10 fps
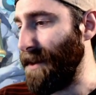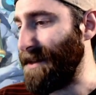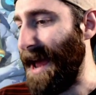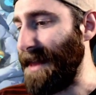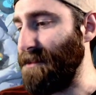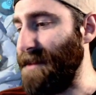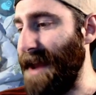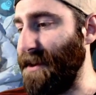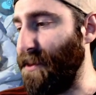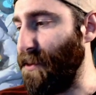We take them
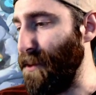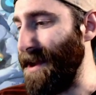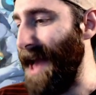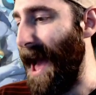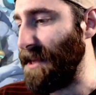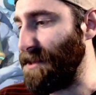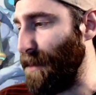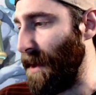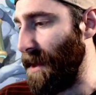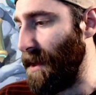down to 3
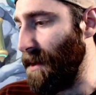HP.